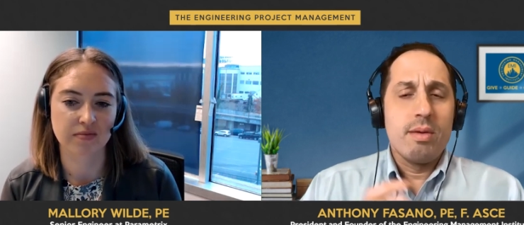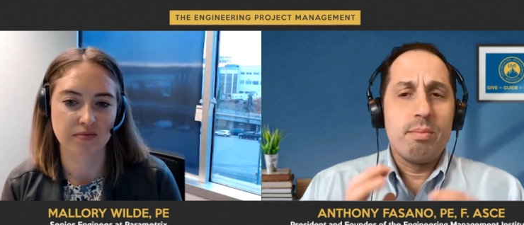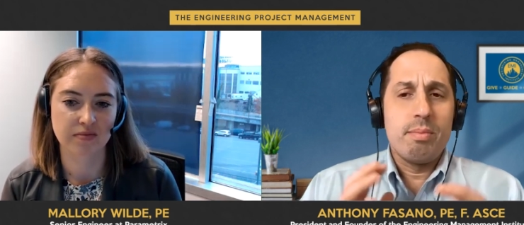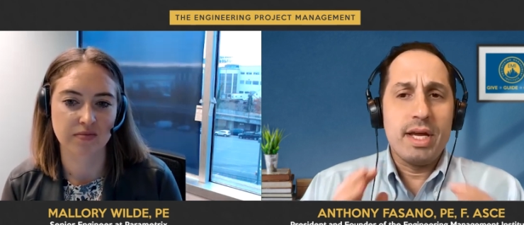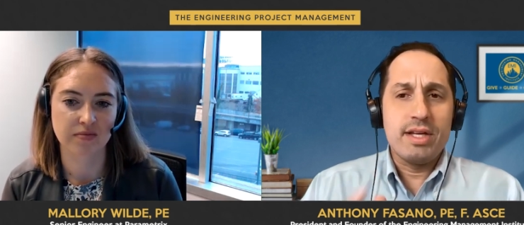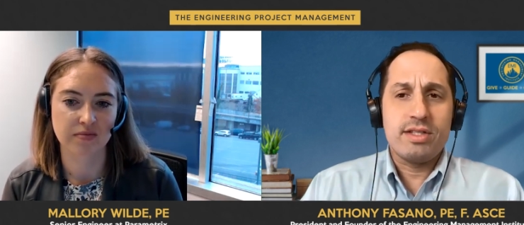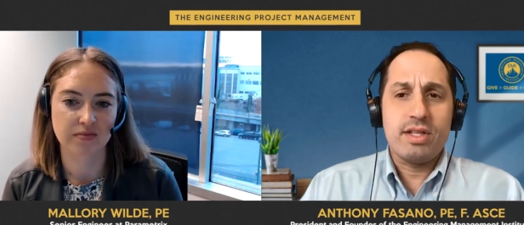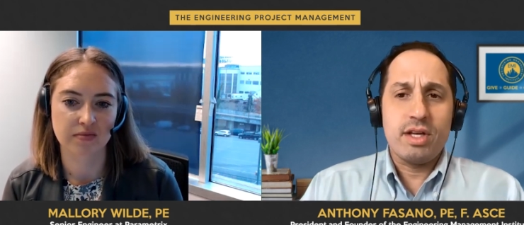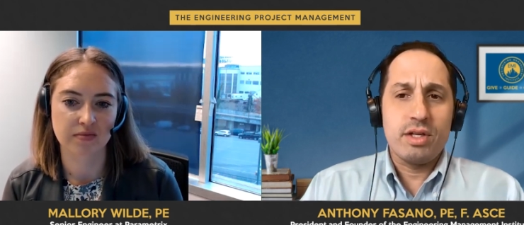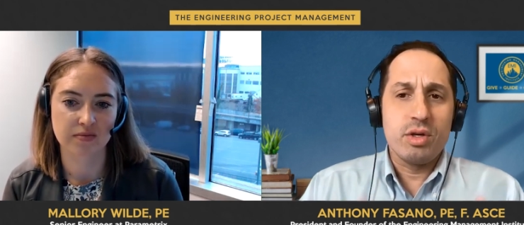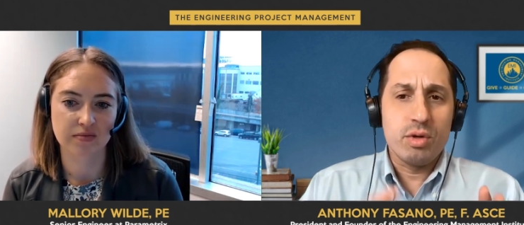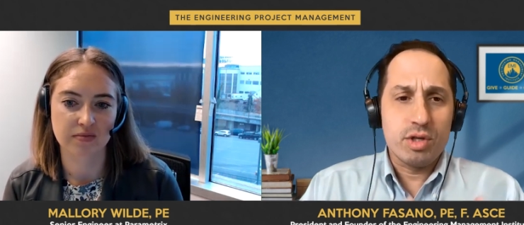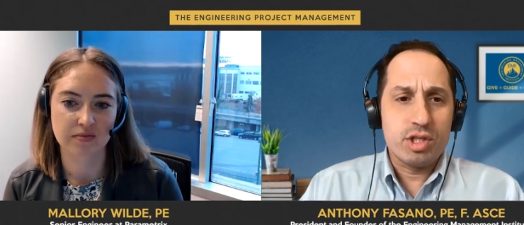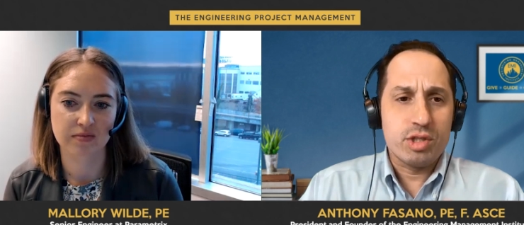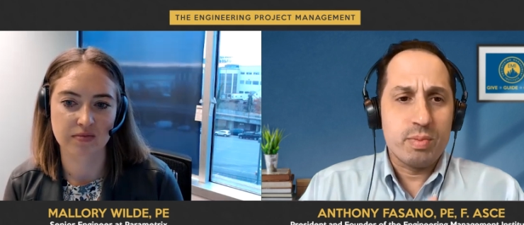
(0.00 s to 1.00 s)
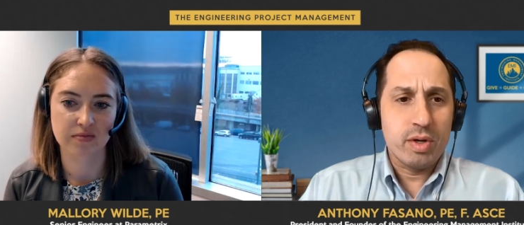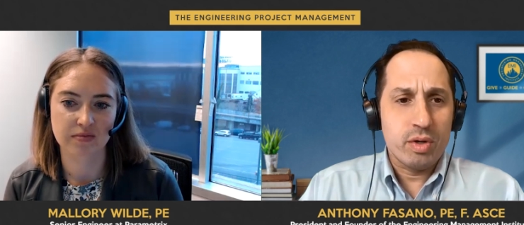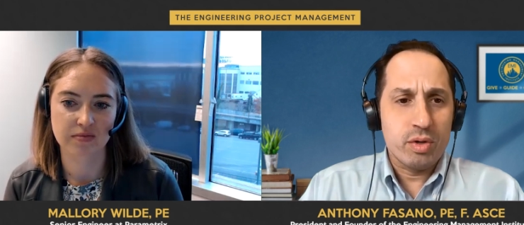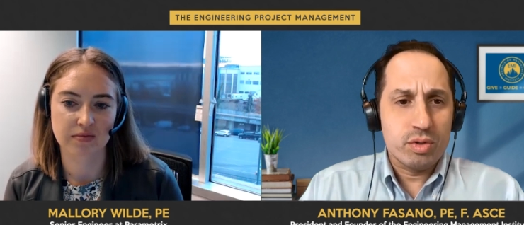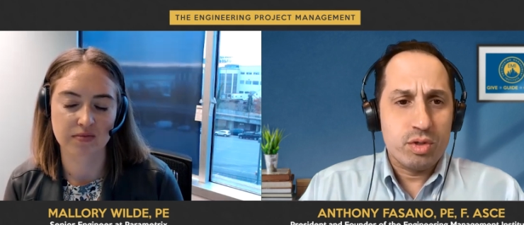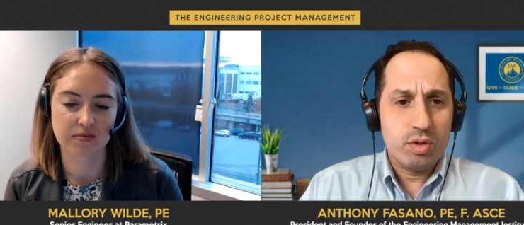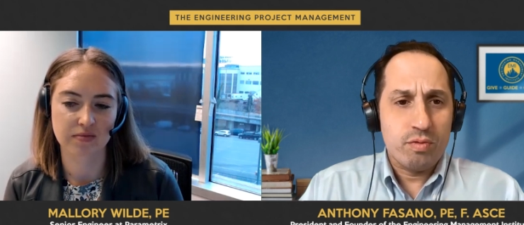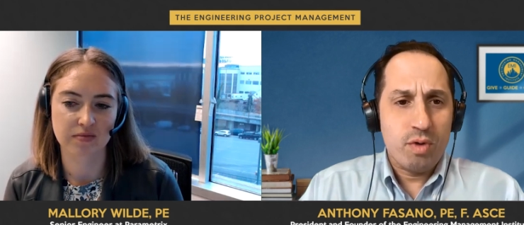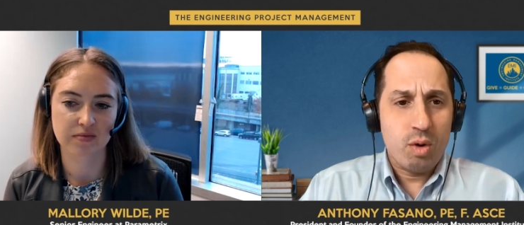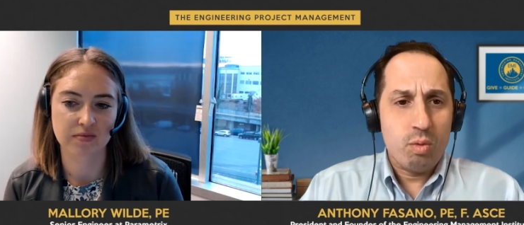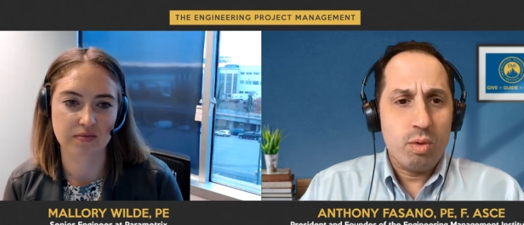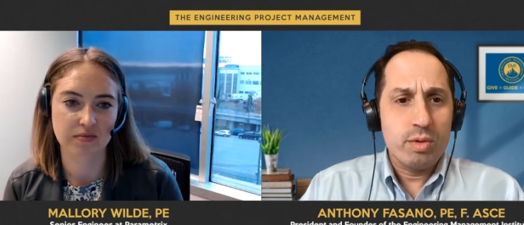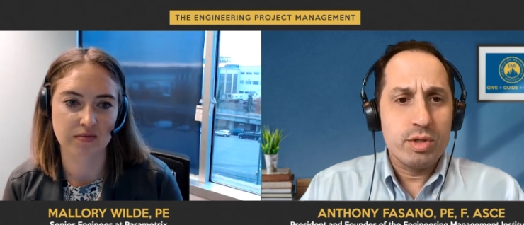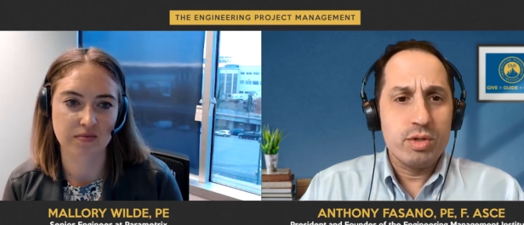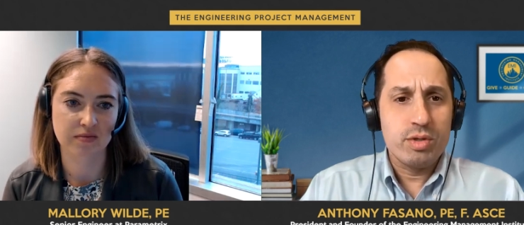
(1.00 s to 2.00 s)
Speaker 1: based on your experience so far
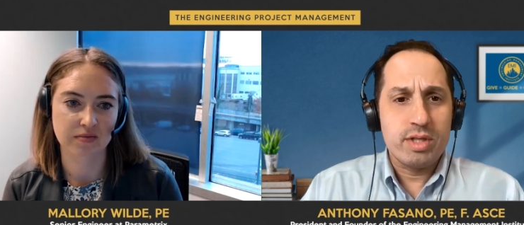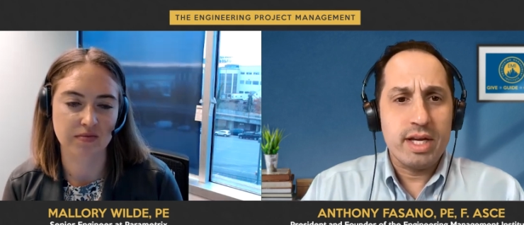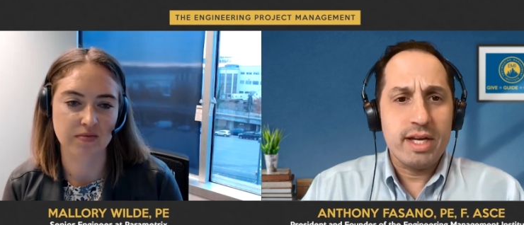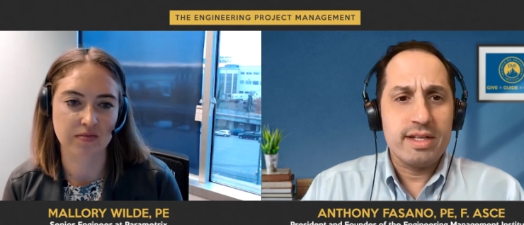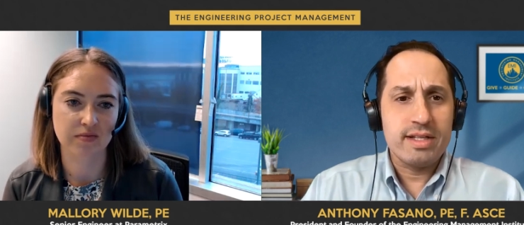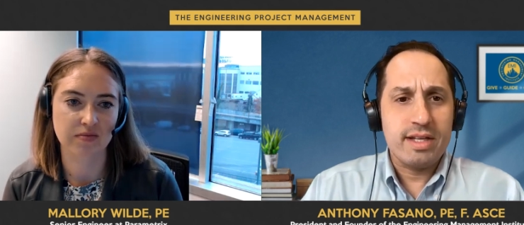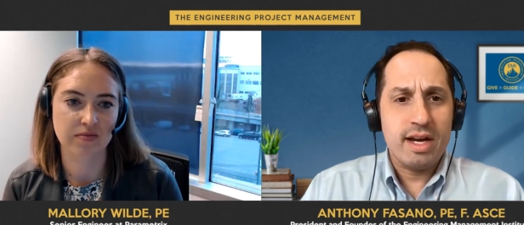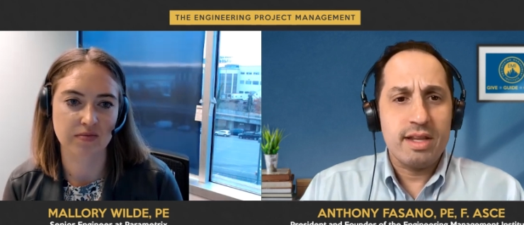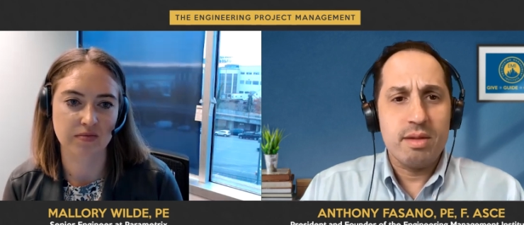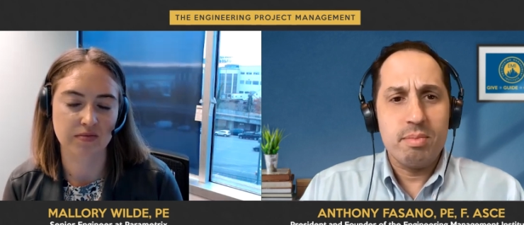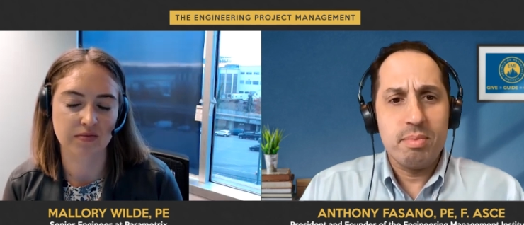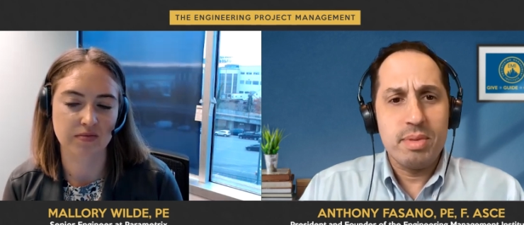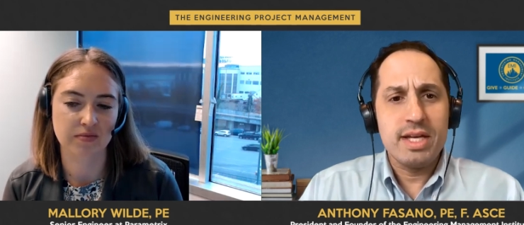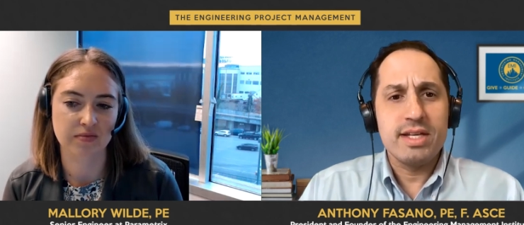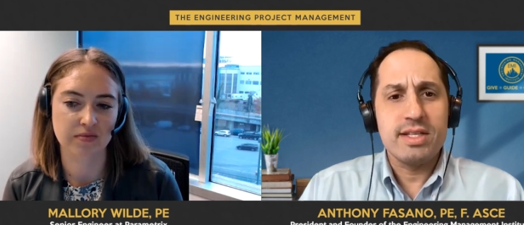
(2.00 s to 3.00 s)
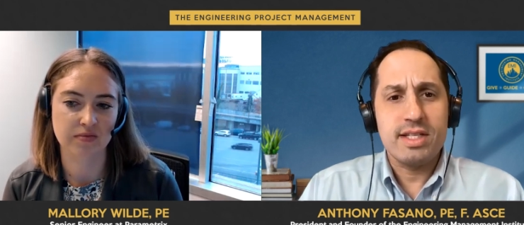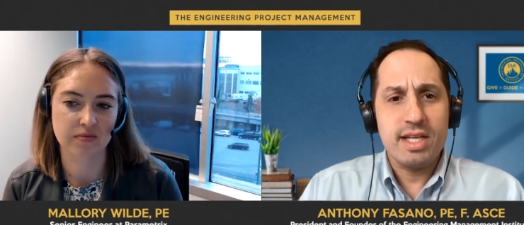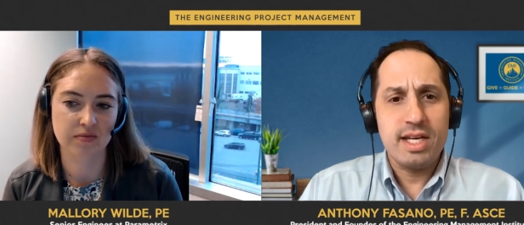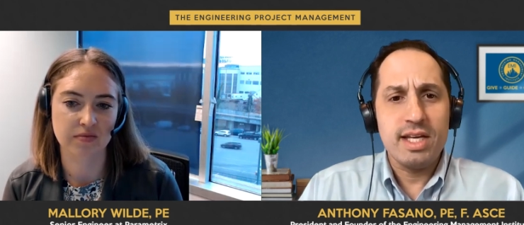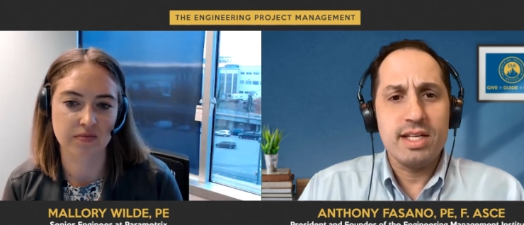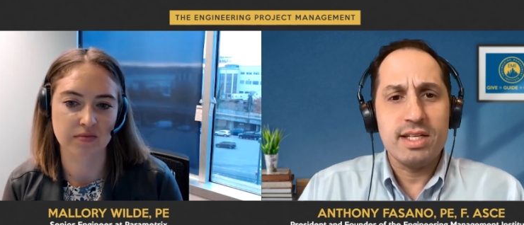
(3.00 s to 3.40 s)
what would you say is kind of the biggest key